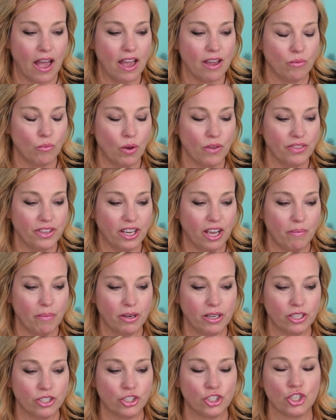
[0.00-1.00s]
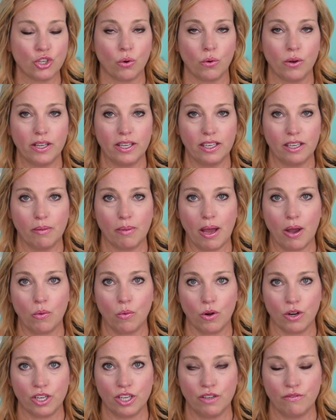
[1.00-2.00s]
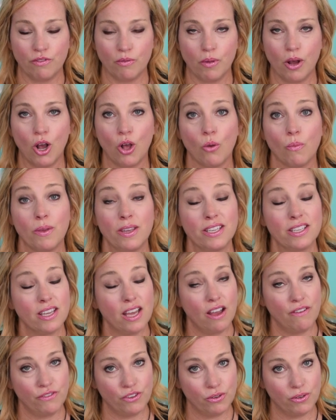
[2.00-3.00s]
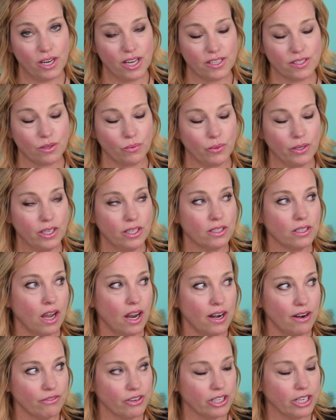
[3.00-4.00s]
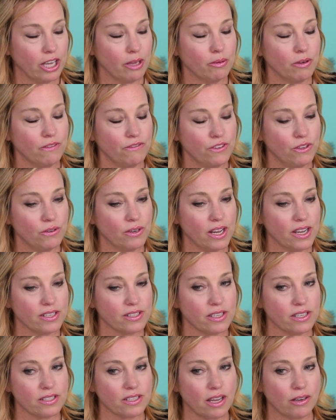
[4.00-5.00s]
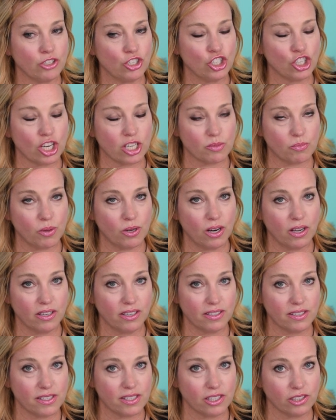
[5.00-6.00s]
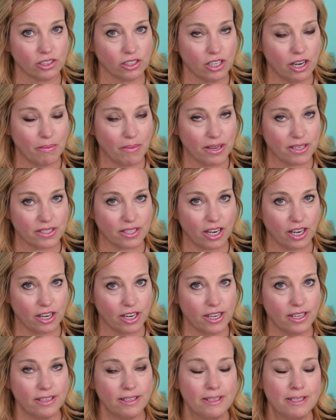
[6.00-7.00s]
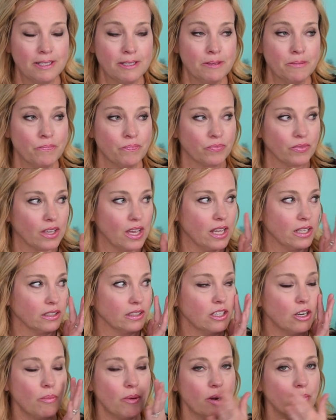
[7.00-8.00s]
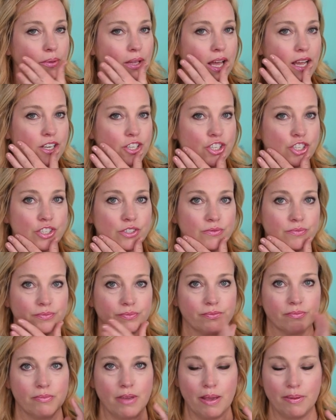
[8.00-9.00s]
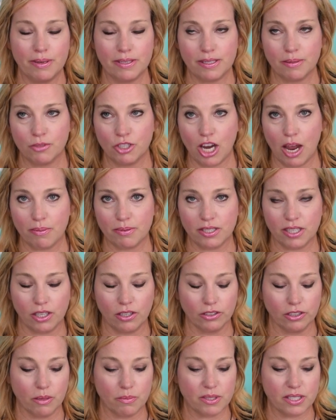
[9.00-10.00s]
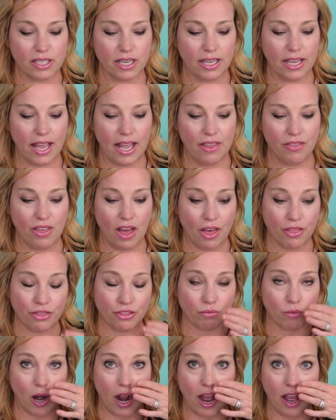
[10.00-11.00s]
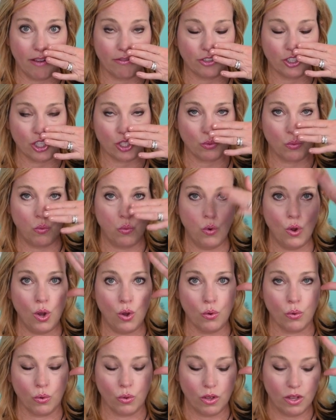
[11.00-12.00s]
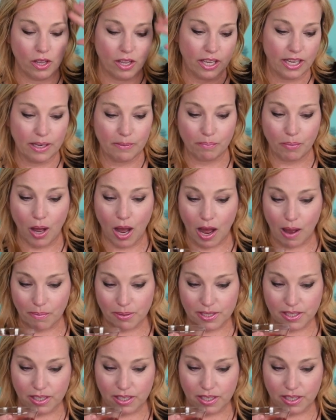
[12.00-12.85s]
one thing I've been enjoying about working from home a few days a week, not every day, but a few days, is I just put on concealer and mascara and a little bit of blush, maybe some chapstick or lipstick, and that Thrive just, whoo, it pops